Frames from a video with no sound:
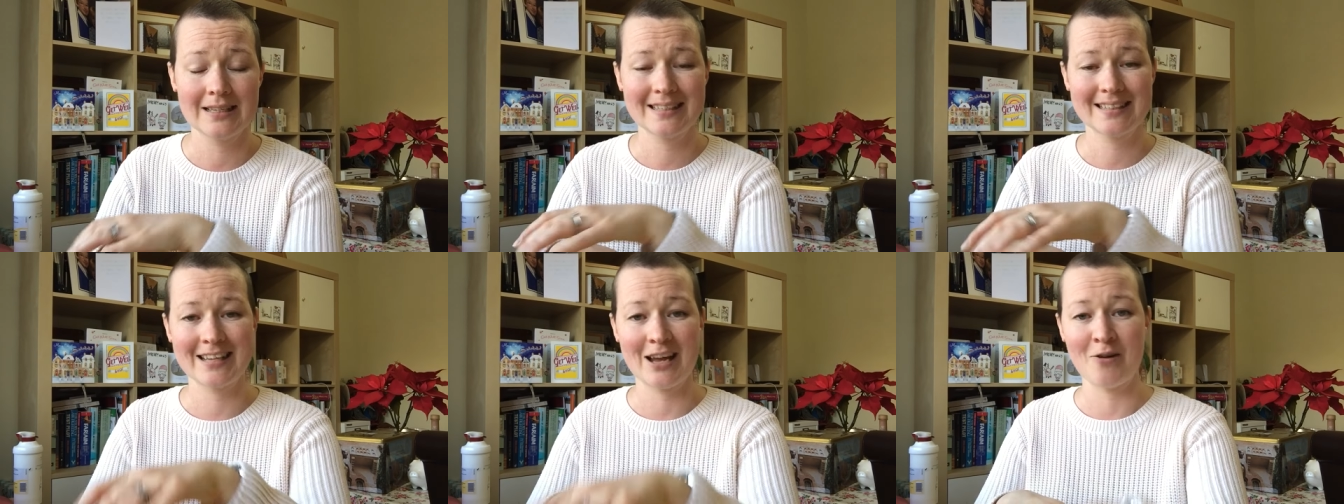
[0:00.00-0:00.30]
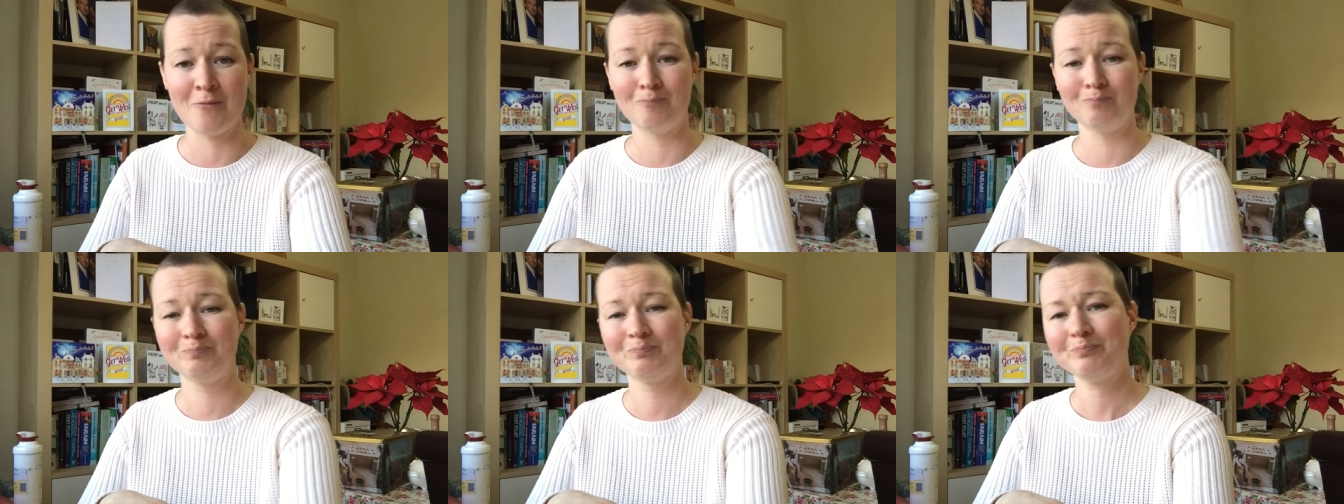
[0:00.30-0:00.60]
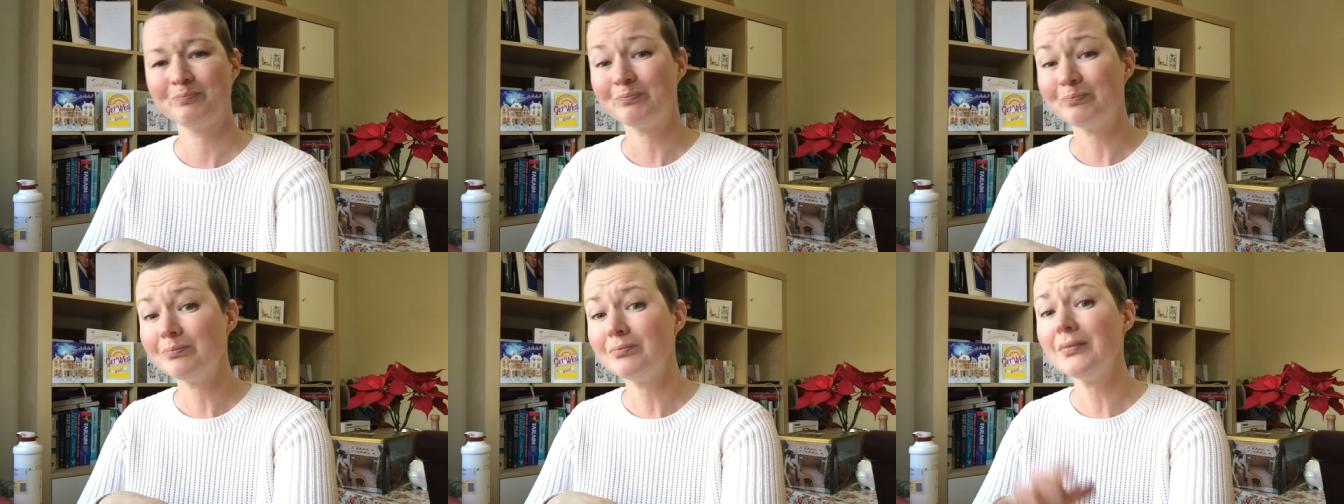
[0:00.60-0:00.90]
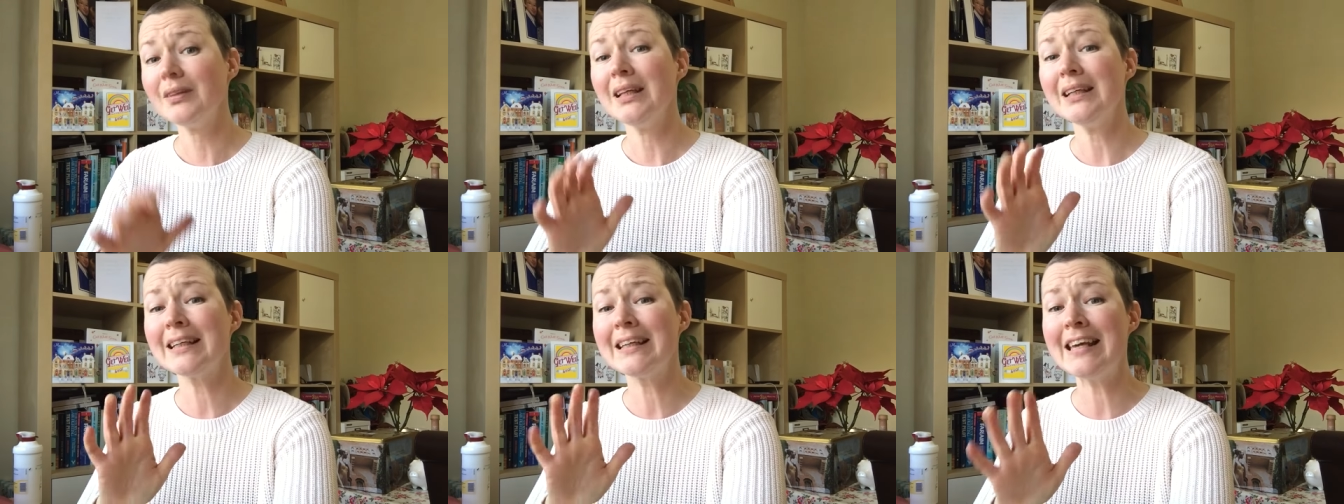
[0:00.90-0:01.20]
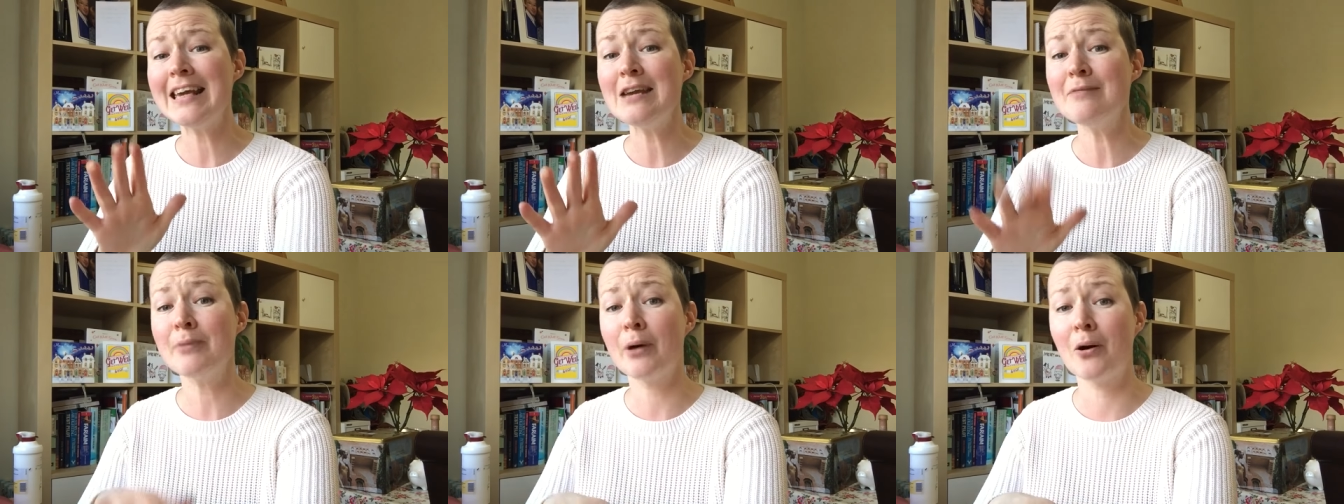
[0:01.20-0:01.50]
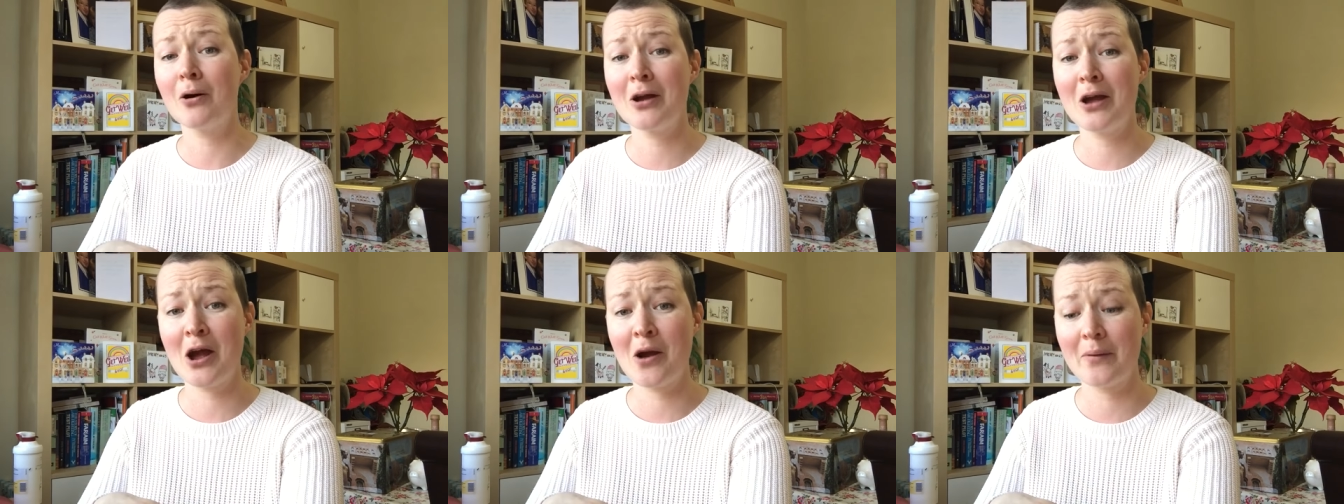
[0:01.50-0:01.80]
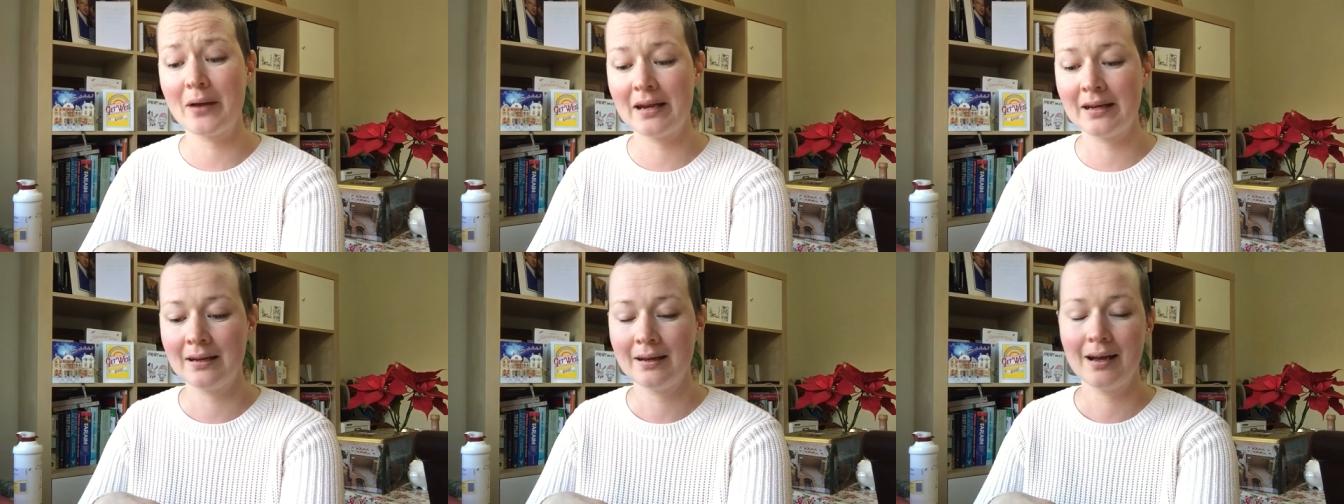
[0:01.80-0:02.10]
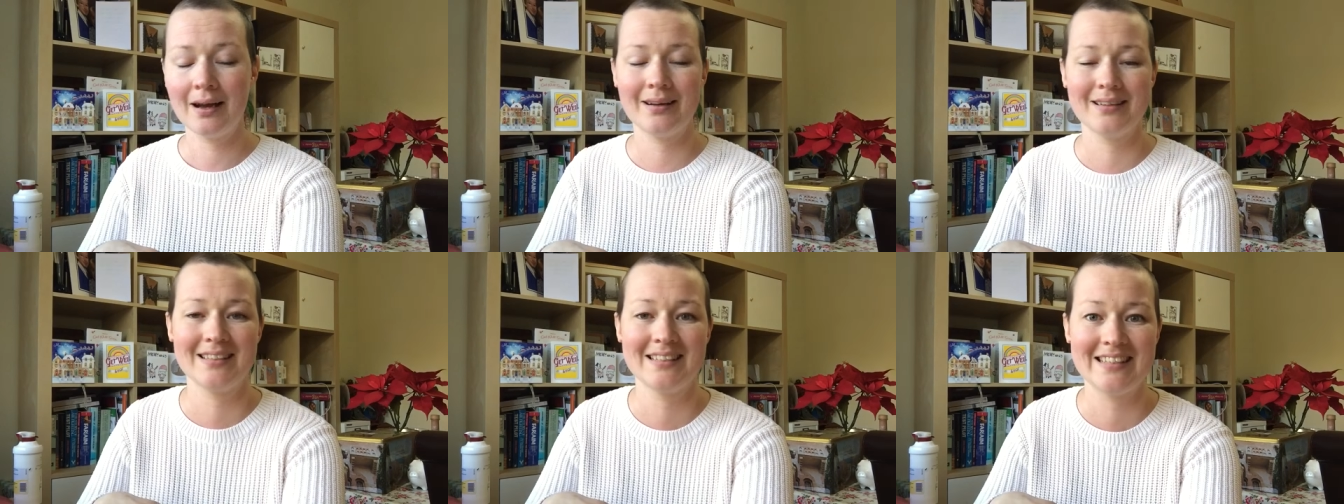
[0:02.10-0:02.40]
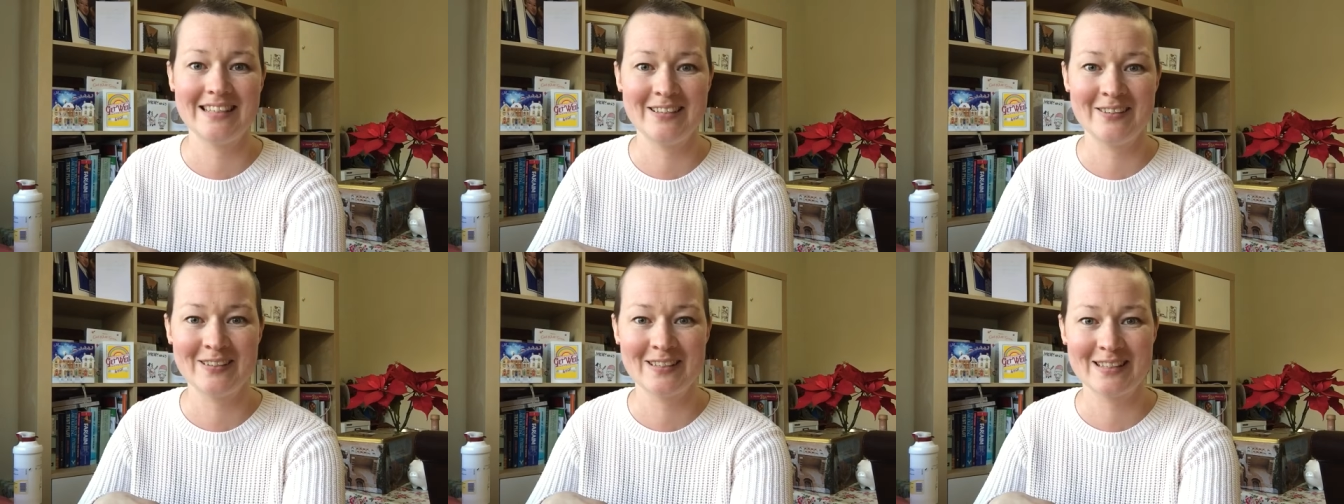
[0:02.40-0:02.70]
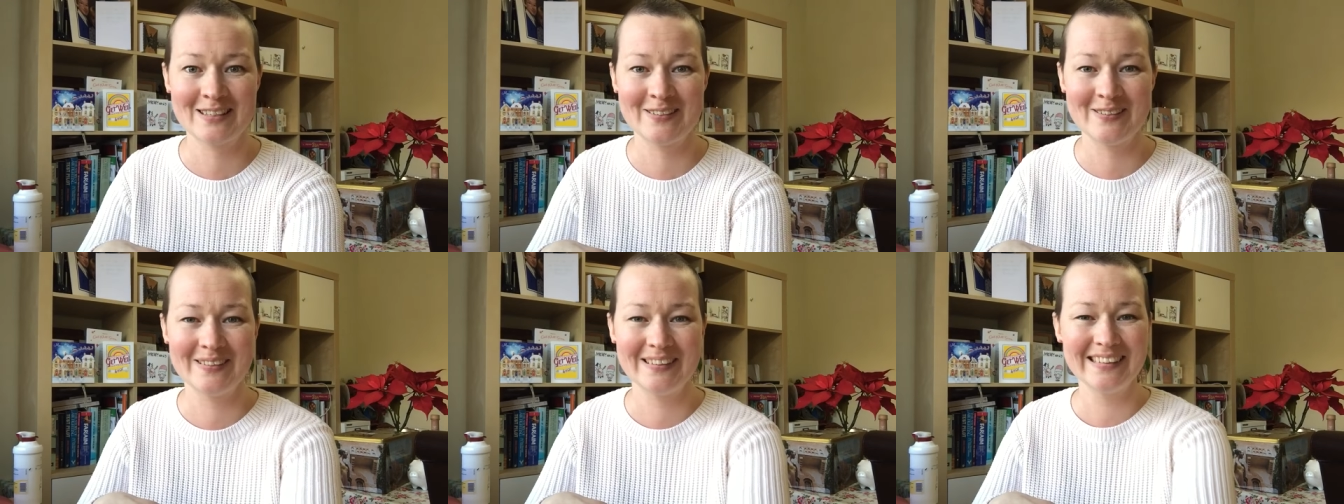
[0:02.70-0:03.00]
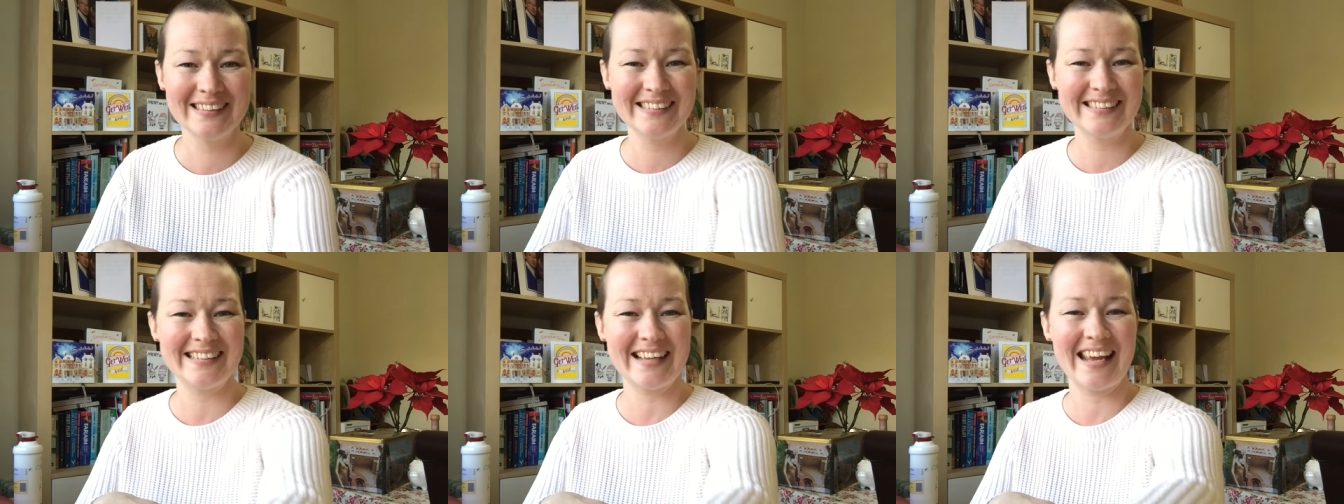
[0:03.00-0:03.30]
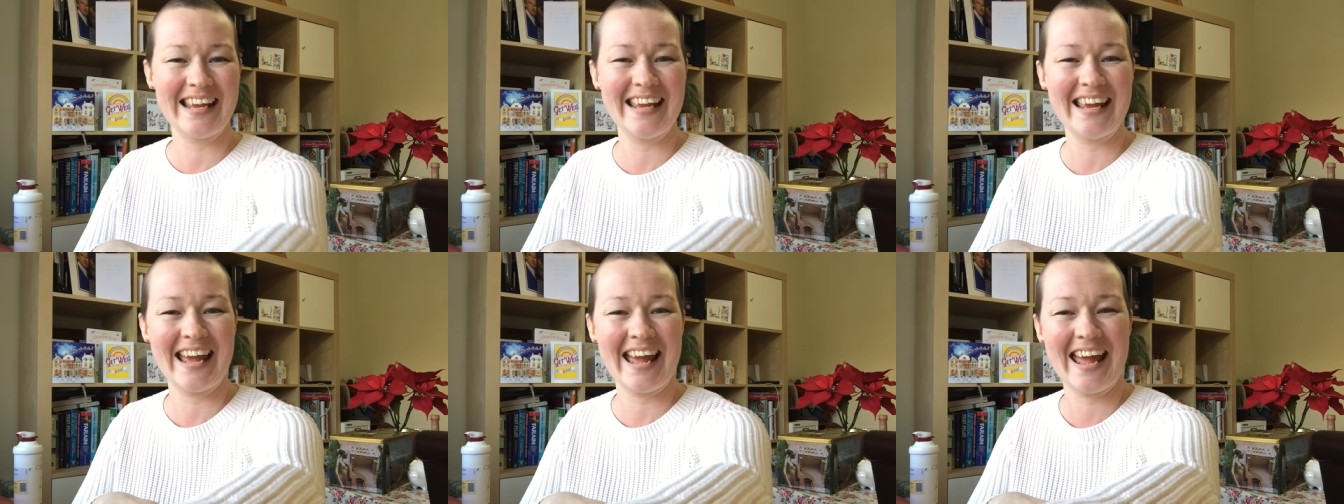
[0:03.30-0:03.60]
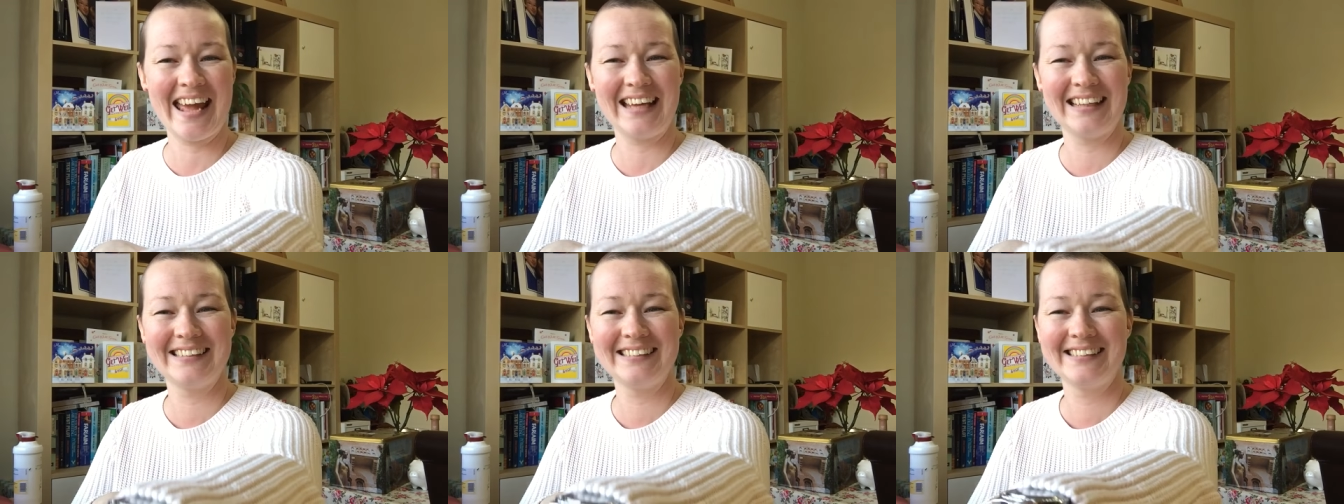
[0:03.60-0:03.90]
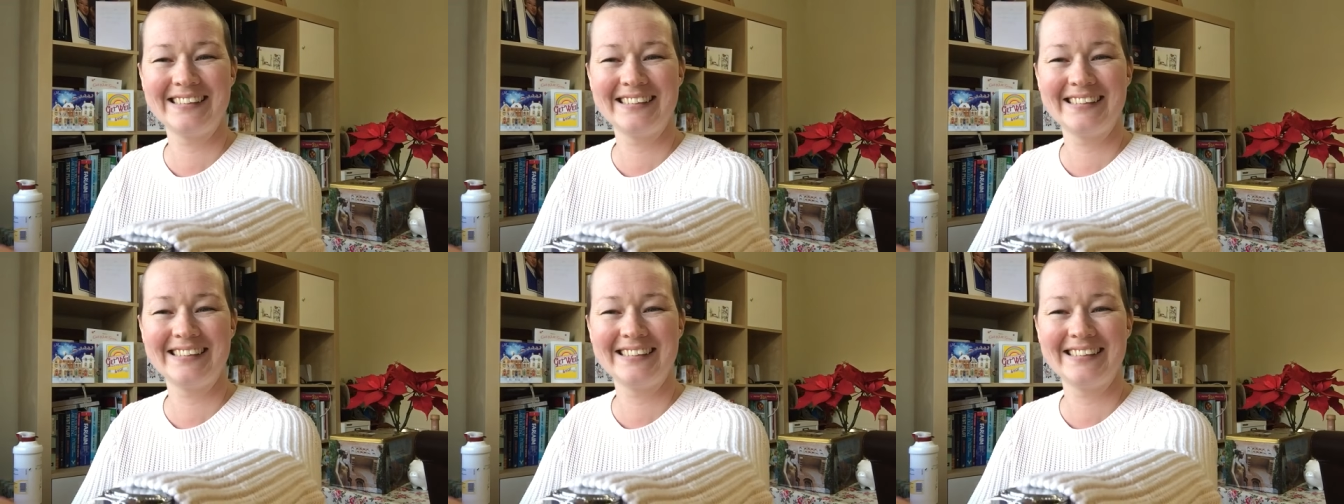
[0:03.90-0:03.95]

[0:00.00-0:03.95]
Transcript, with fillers: So keep on going. I'll see you soon. Take care.